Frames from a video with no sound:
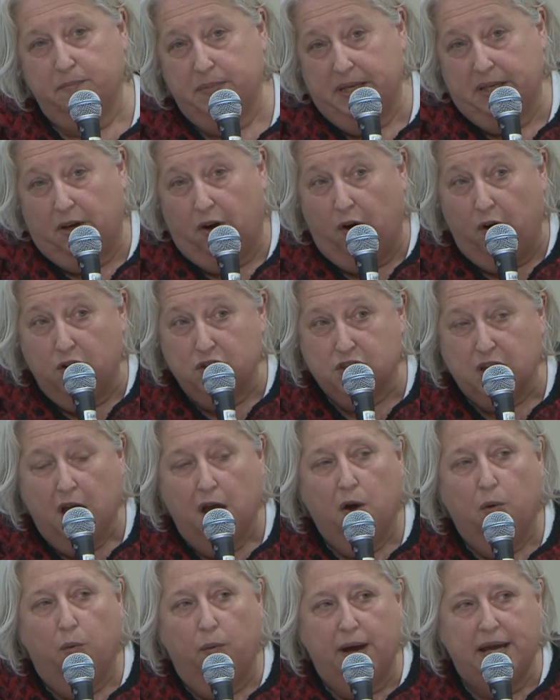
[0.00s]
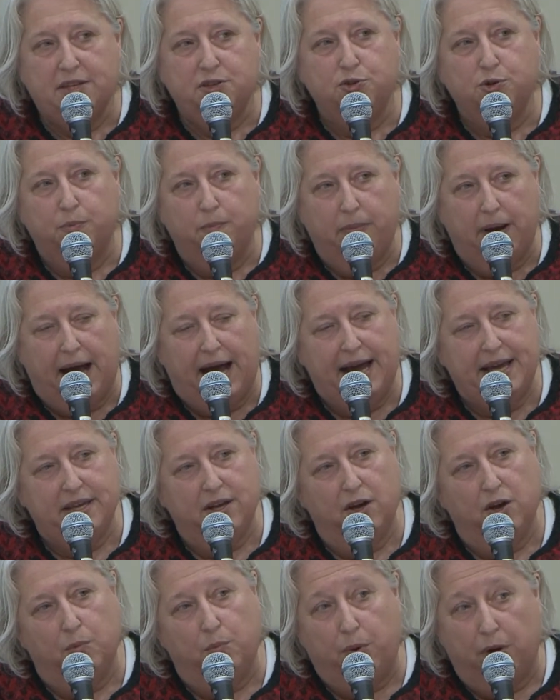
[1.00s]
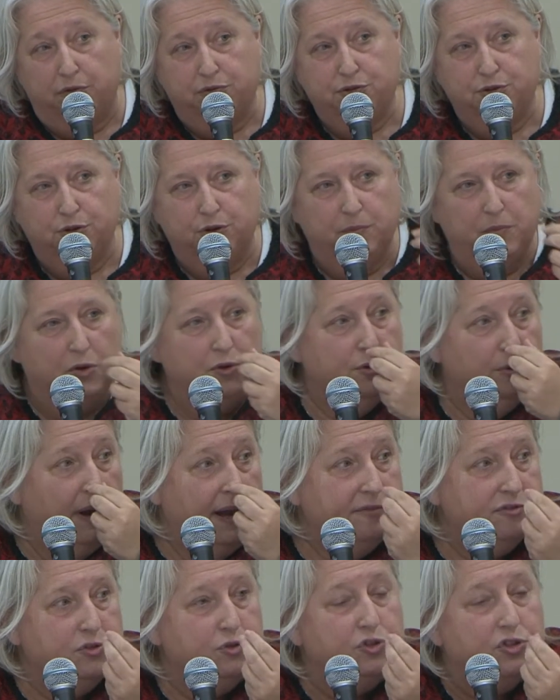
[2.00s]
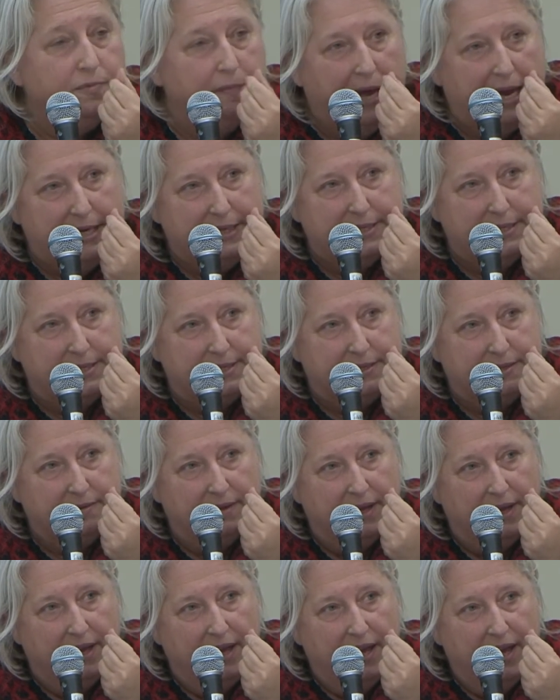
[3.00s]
because when you buy a perfume, you have to smell it.